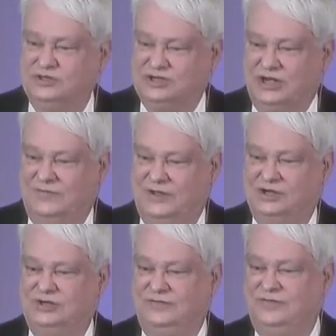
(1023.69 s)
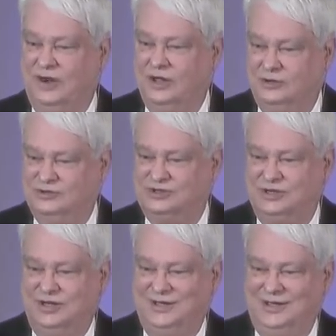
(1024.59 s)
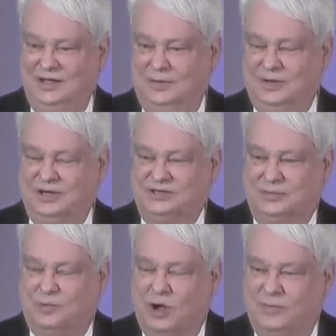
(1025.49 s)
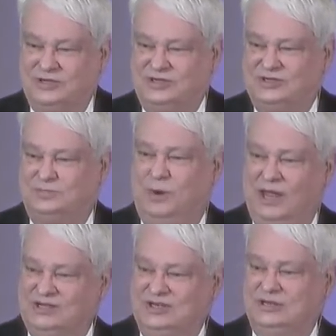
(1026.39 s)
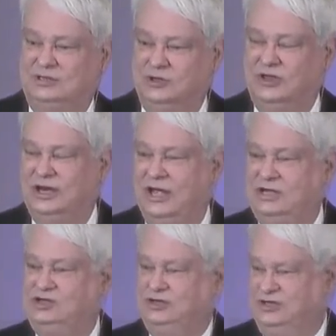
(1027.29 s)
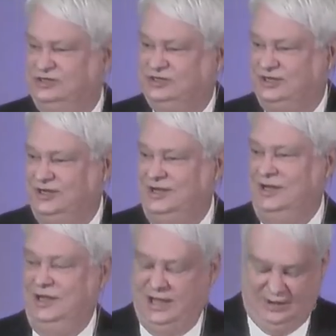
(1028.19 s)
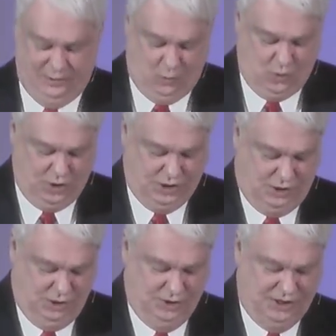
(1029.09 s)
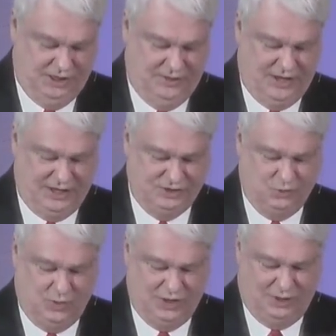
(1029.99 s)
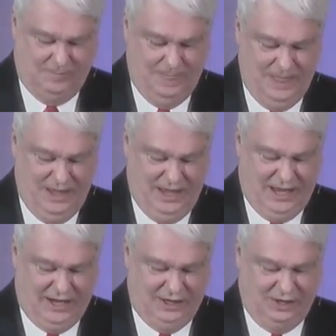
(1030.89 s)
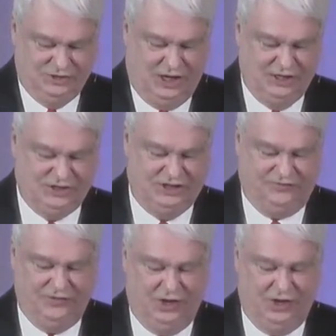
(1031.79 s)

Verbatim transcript: salvation flows because it promises blessing to the nations, and we're included in that as well. And he goes on and says, For the